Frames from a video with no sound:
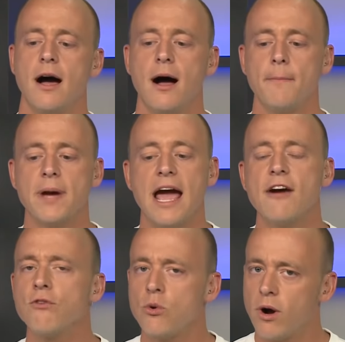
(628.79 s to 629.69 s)
Um,
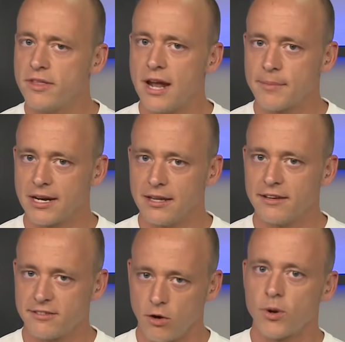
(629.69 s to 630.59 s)
everyone that I'm going to
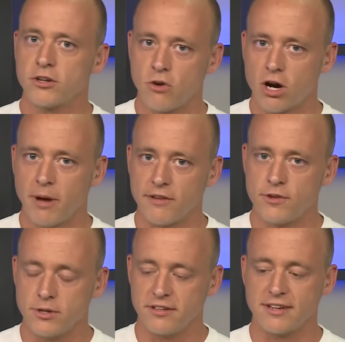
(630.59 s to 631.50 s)
list here, we're going to talk about a
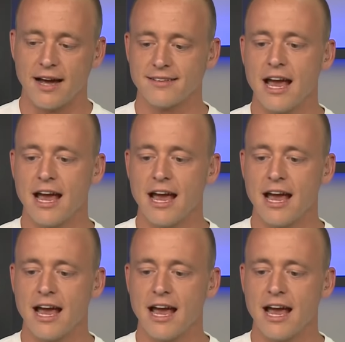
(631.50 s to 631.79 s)
few of these guys.